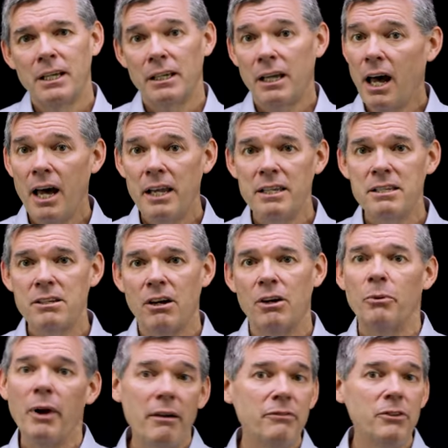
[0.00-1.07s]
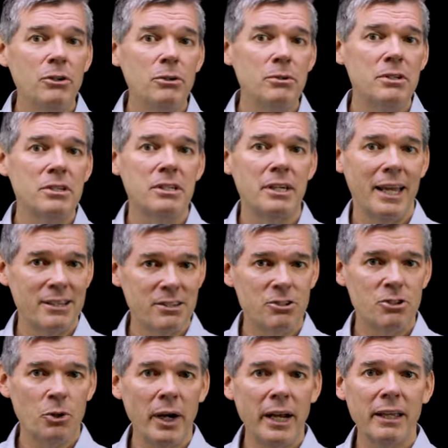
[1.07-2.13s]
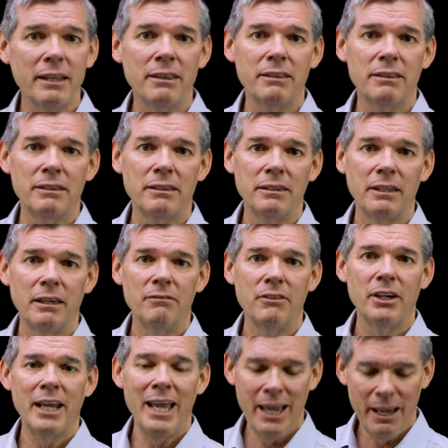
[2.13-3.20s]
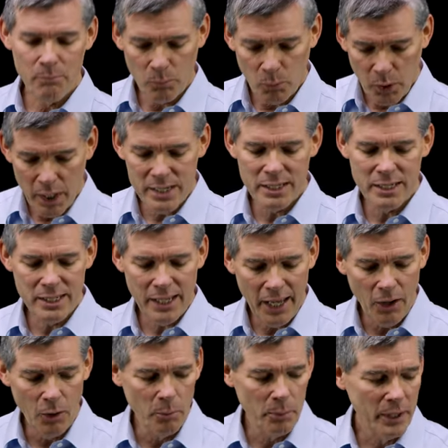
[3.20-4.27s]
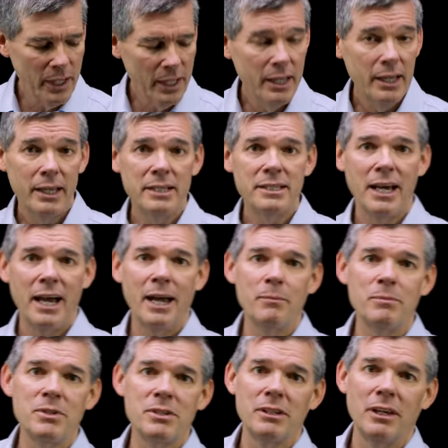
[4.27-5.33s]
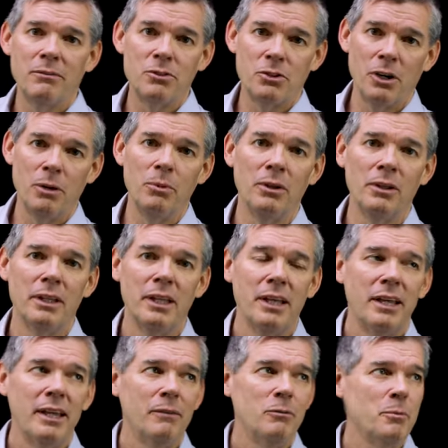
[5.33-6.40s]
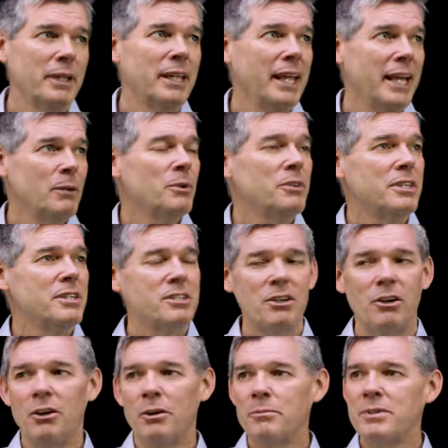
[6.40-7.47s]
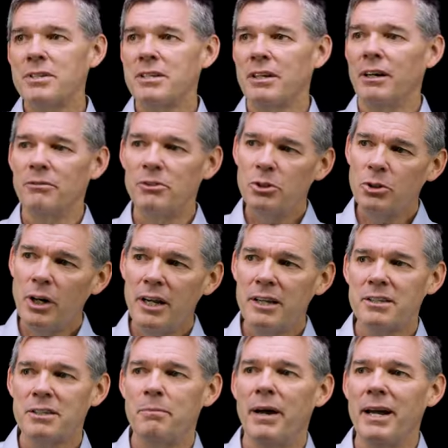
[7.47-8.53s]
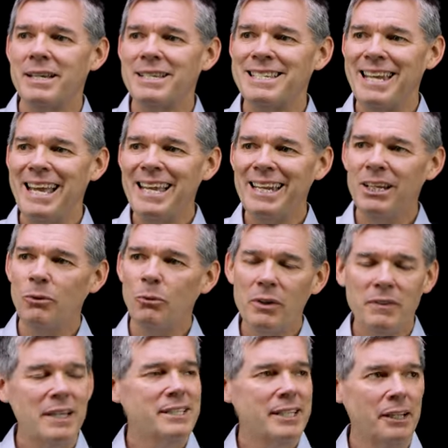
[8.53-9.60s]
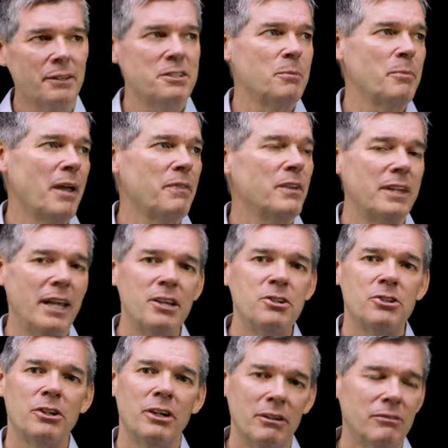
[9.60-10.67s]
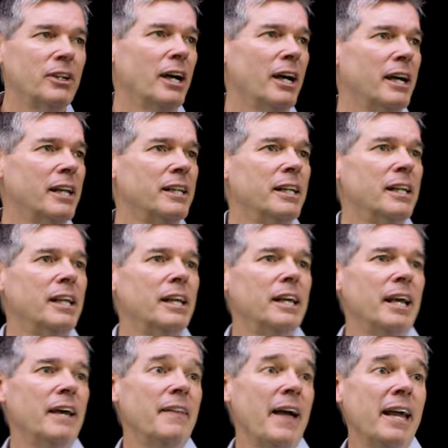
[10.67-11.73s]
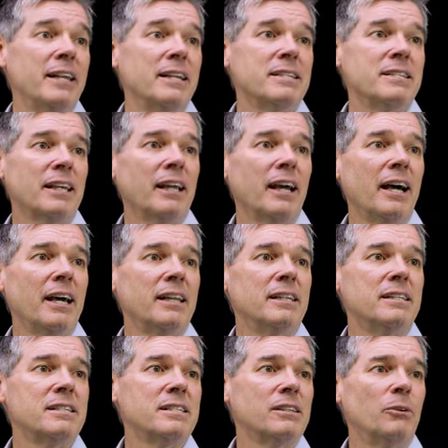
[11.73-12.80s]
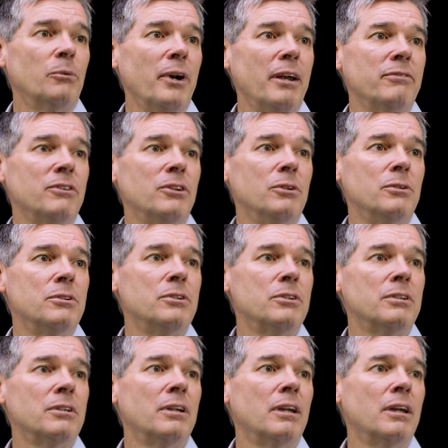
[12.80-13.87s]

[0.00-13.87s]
God is our refuge and strength, a very present help in times of trouble. And we begin with these Psalms of trust by stating what they tell us about the nature of God, and that is that God is refuge,